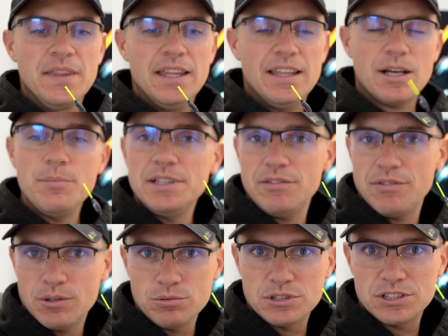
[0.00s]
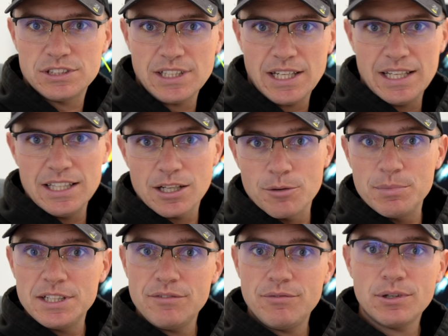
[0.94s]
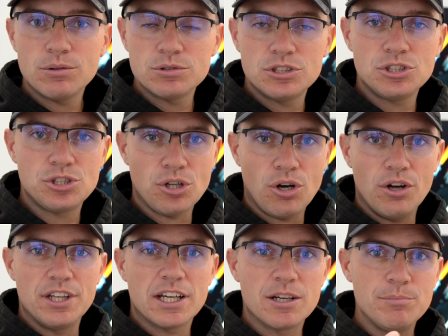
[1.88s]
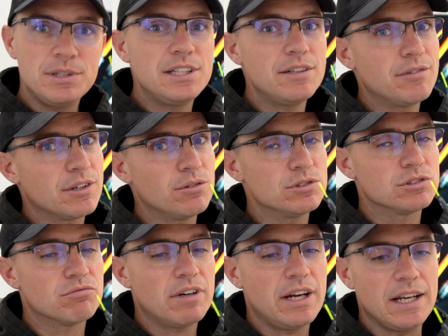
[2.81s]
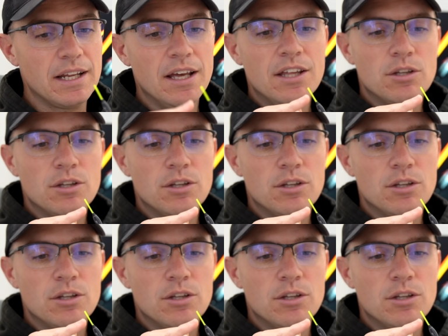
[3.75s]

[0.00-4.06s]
they can be difficult to see, they can be difficult to shot, and they can be difficult to read.